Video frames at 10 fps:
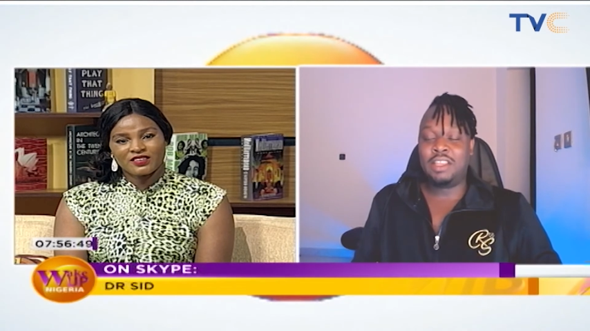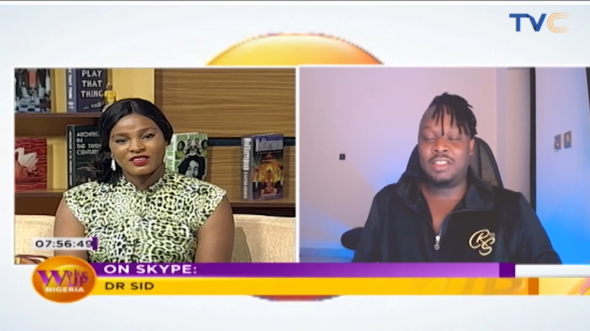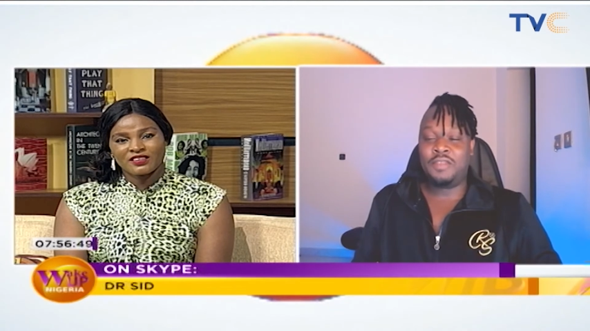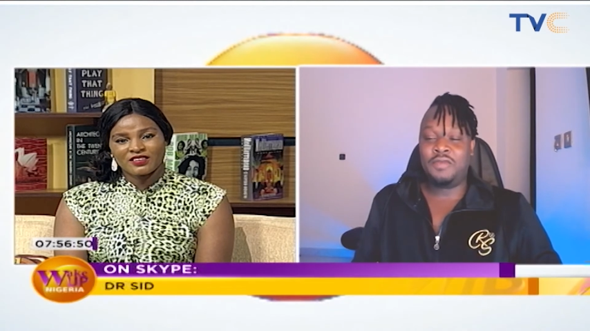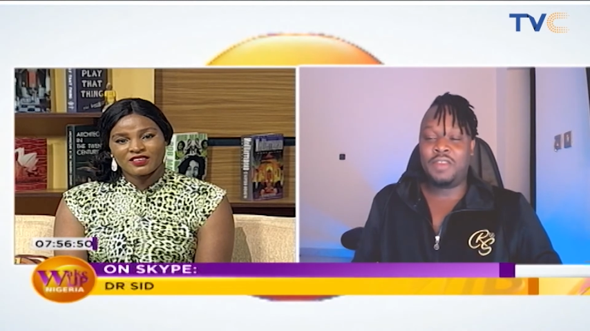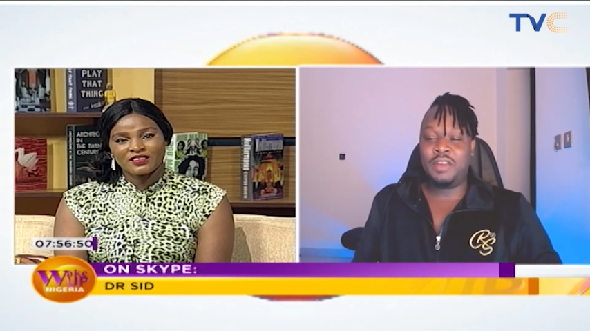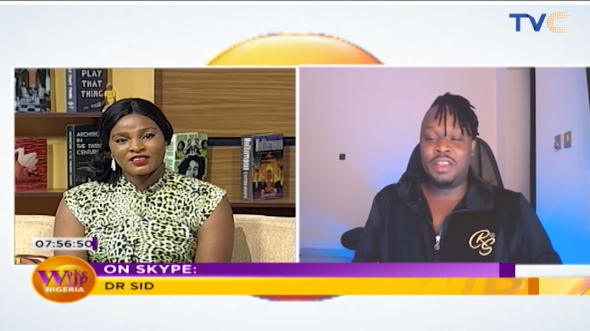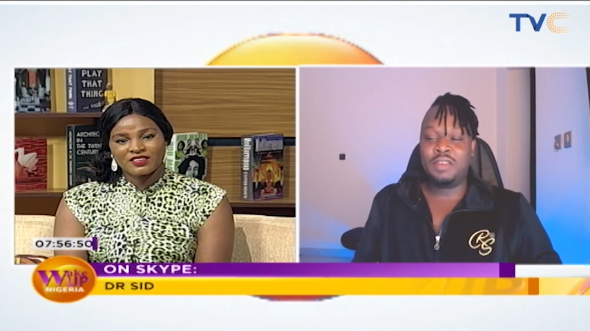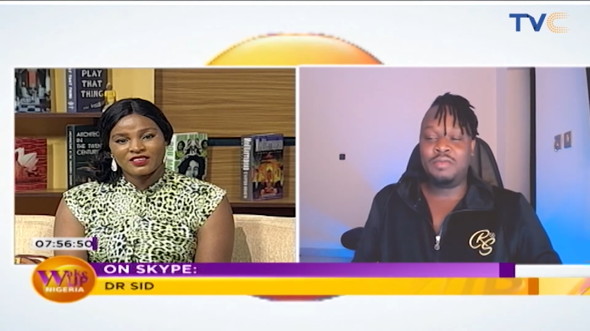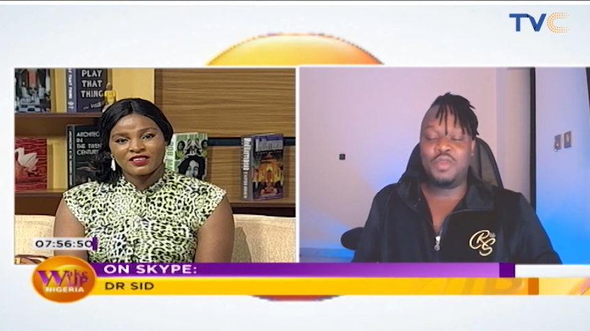Speaker 1: it's a very
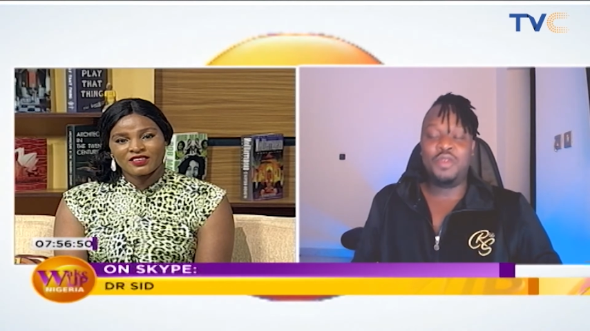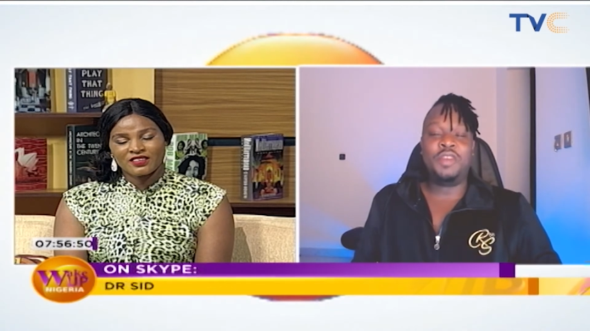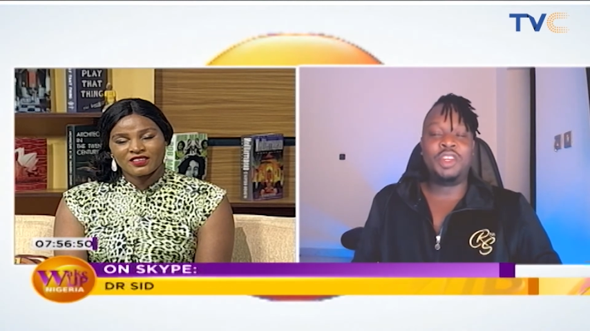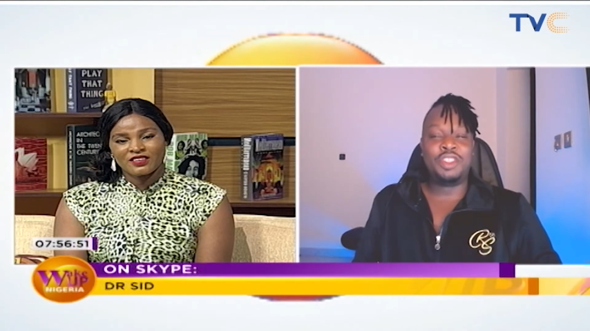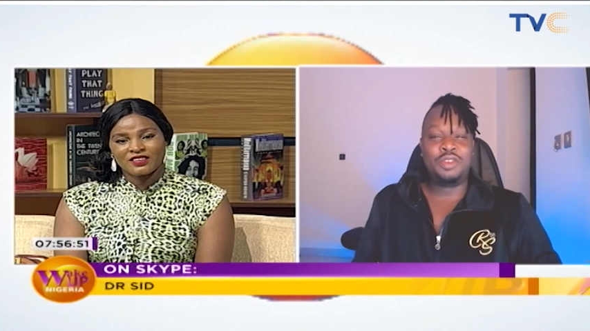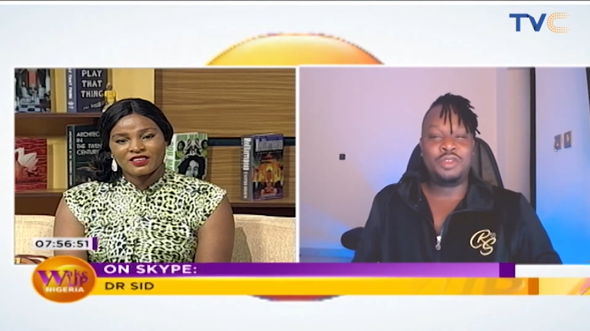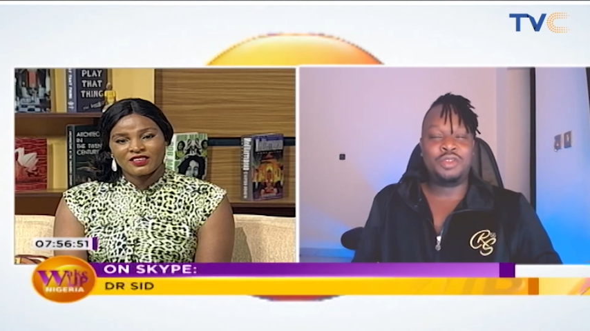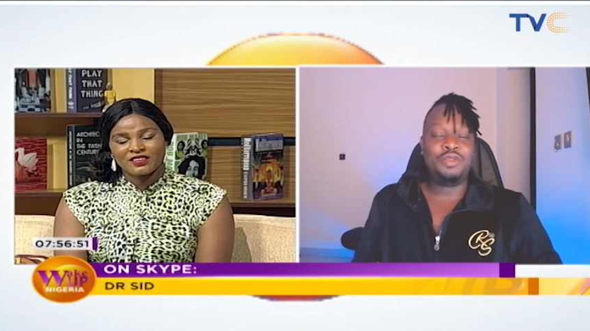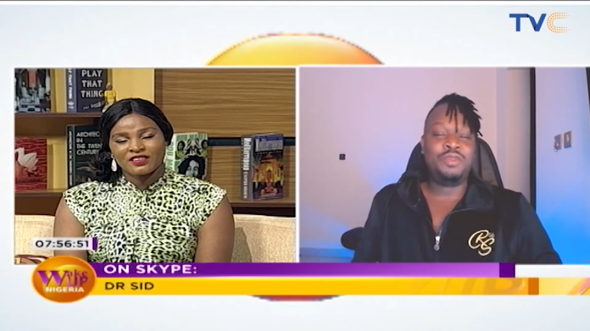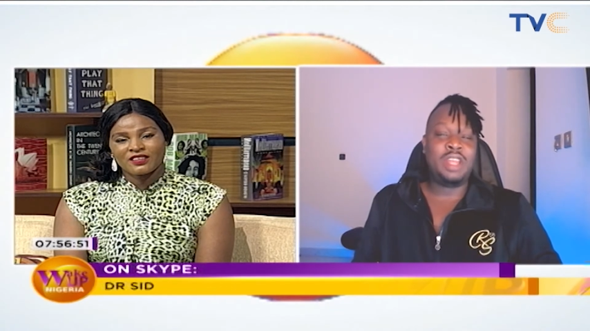motivational,
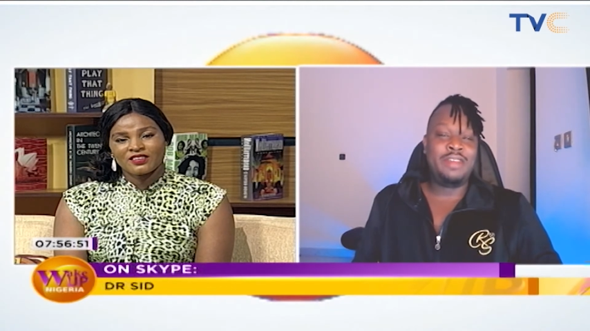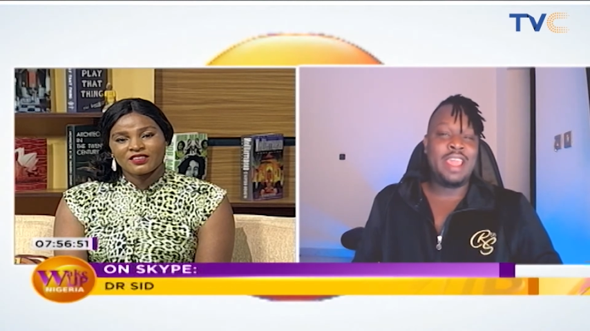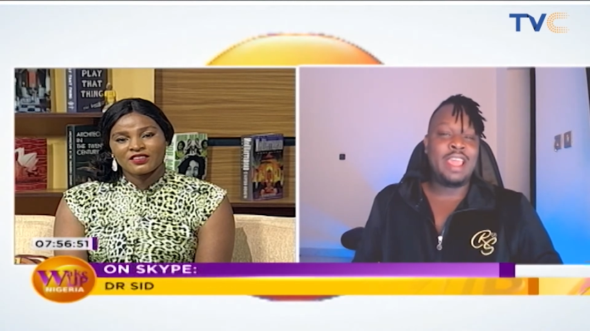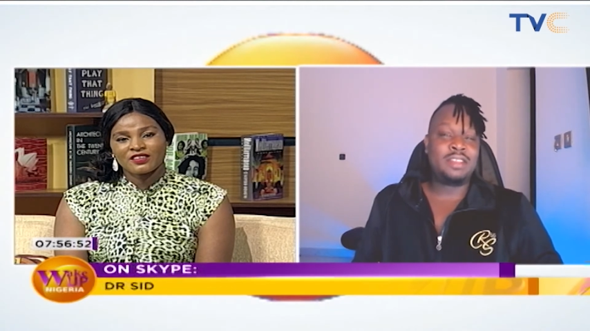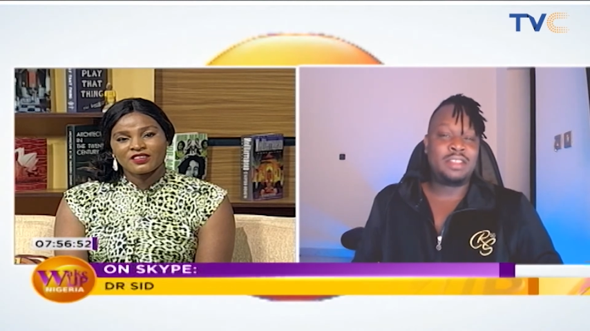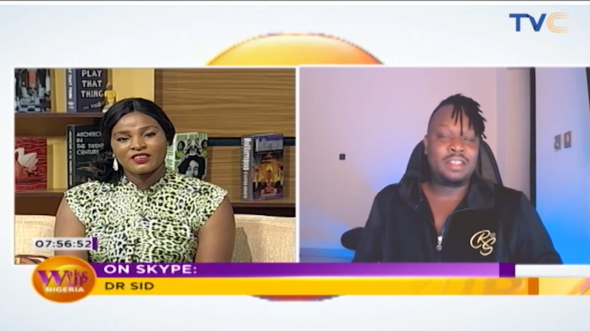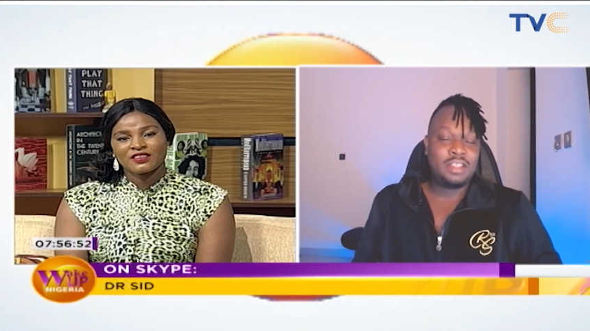surreal esque